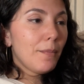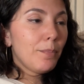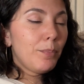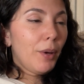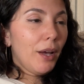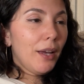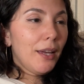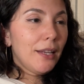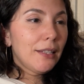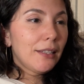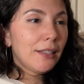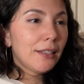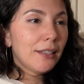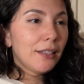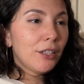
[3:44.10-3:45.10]
But
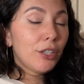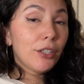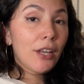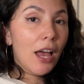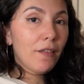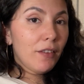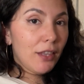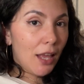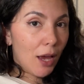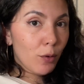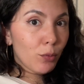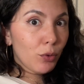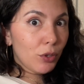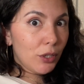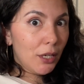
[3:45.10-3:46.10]
just having that
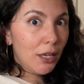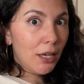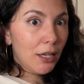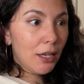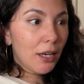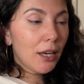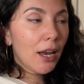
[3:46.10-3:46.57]
routine